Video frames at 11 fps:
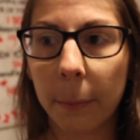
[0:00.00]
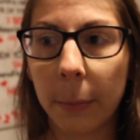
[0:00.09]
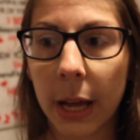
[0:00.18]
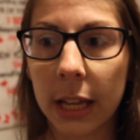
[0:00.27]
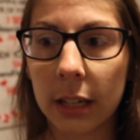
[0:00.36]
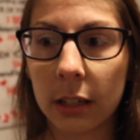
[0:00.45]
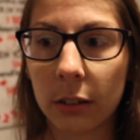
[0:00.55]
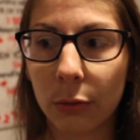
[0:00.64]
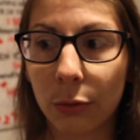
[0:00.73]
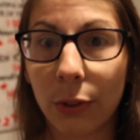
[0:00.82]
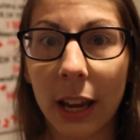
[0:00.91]
But
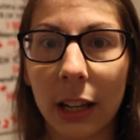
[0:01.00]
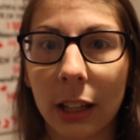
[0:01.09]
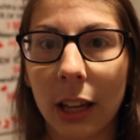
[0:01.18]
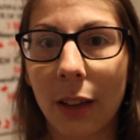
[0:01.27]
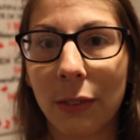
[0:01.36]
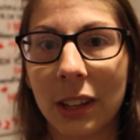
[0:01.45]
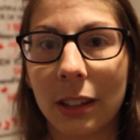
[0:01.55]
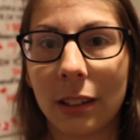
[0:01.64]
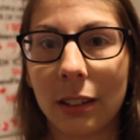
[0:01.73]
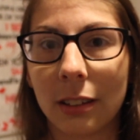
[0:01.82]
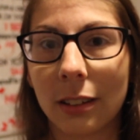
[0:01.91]
finally,
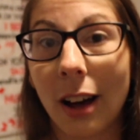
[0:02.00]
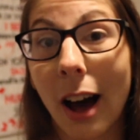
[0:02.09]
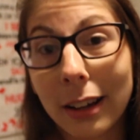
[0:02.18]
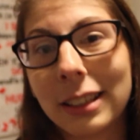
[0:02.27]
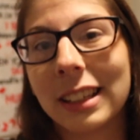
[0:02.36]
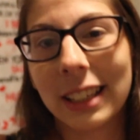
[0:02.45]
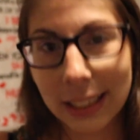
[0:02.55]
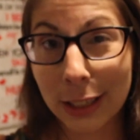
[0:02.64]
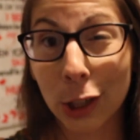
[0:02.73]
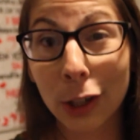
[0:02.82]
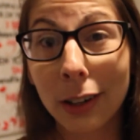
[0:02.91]
having gotten
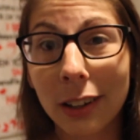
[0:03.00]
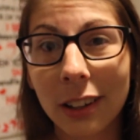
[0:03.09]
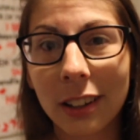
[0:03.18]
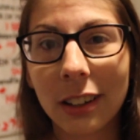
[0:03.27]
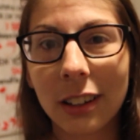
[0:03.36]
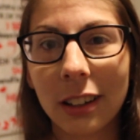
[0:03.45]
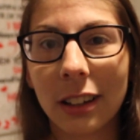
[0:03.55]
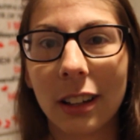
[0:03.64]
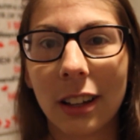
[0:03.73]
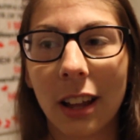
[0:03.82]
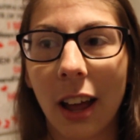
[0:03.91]
here,
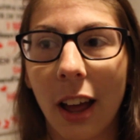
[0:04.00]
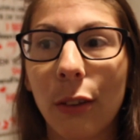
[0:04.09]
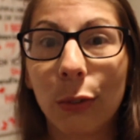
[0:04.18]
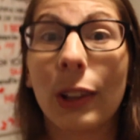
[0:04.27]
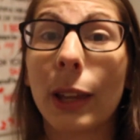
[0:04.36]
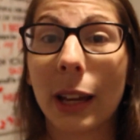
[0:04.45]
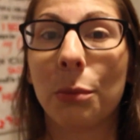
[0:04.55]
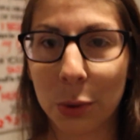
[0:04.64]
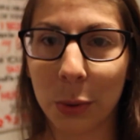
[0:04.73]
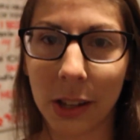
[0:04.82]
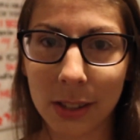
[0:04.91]
I feel like I'm
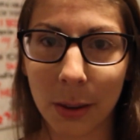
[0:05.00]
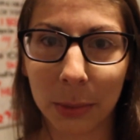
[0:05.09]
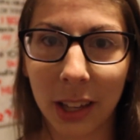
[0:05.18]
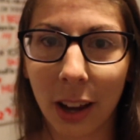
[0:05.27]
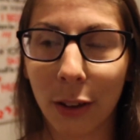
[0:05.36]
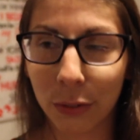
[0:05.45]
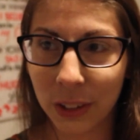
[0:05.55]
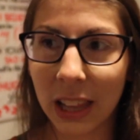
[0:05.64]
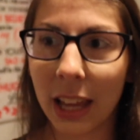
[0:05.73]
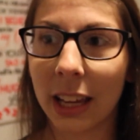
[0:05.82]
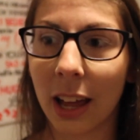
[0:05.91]
doing something. I
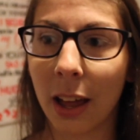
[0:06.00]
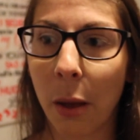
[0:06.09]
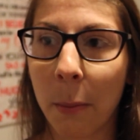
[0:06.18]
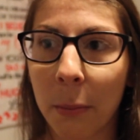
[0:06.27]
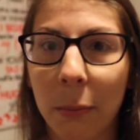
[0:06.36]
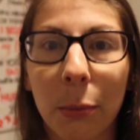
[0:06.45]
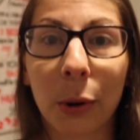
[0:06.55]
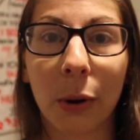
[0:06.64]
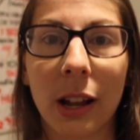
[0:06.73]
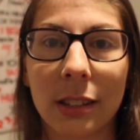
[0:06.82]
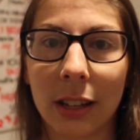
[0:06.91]
feel like I'm
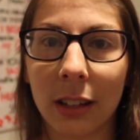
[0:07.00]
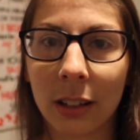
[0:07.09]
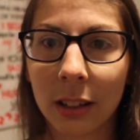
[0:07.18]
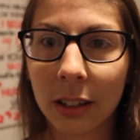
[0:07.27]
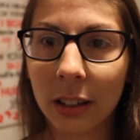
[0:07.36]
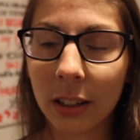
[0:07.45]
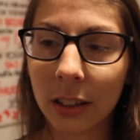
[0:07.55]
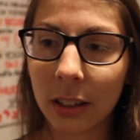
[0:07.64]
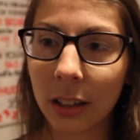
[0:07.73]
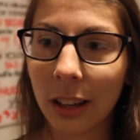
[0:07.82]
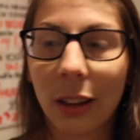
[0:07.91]
progressing
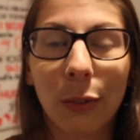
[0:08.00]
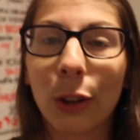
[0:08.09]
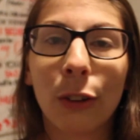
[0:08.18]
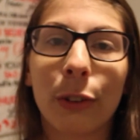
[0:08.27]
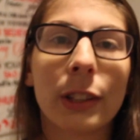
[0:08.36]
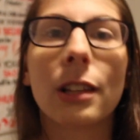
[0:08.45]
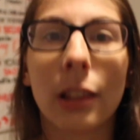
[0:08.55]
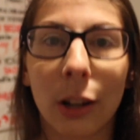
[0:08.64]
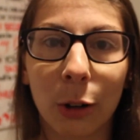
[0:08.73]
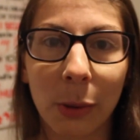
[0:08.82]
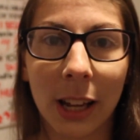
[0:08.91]
even if it's a
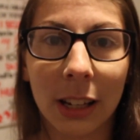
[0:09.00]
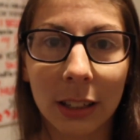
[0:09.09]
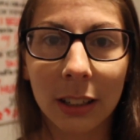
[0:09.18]
little bit.